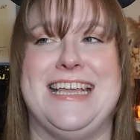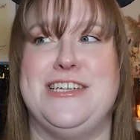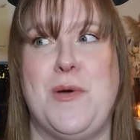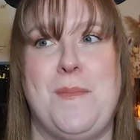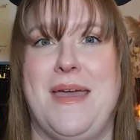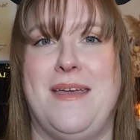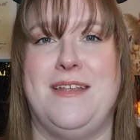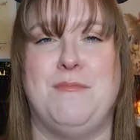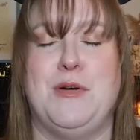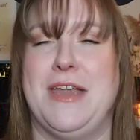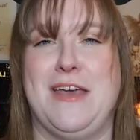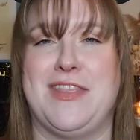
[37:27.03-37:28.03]
they don't
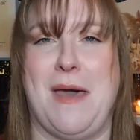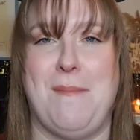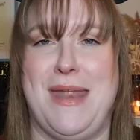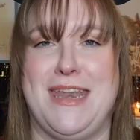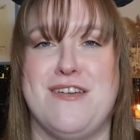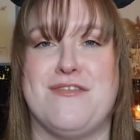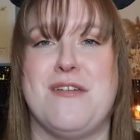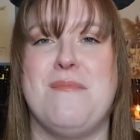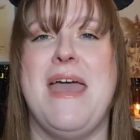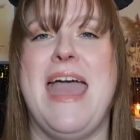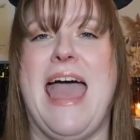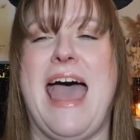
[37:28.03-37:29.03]
put out that many of them,